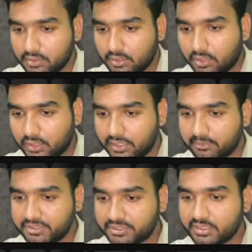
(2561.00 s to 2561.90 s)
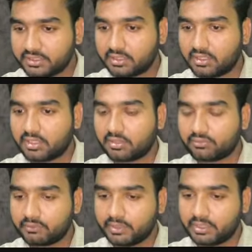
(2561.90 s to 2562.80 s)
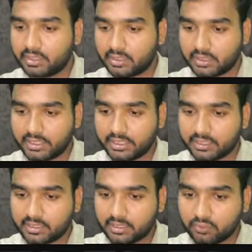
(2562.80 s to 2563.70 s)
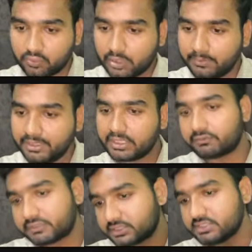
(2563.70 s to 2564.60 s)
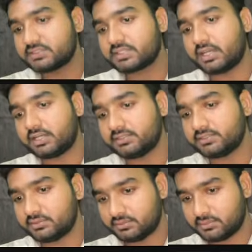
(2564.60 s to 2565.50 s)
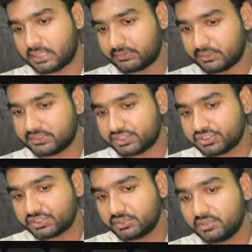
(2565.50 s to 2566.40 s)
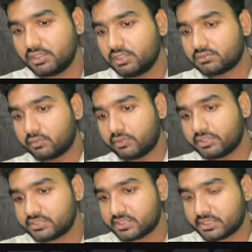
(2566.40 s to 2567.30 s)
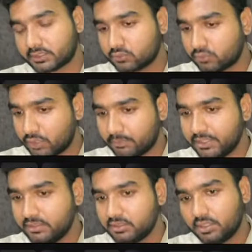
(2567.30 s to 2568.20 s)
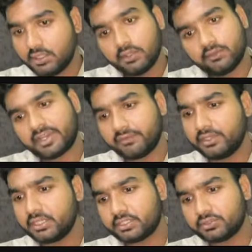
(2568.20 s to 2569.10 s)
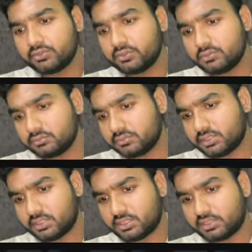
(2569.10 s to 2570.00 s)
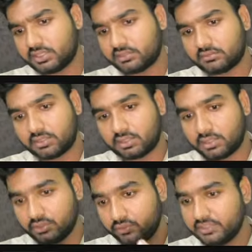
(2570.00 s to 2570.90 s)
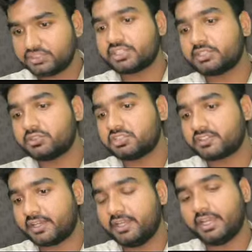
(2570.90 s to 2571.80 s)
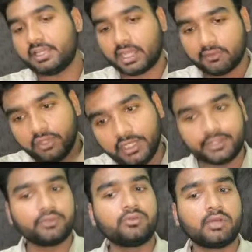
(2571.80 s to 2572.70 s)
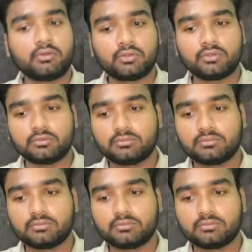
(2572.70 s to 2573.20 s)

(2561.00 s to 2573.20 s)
already mentioned that we will conduct a Google Meet after this class, after this session. We will just conduct a Google Meet where I will let you know that you will share your screen and I will let you know how to do.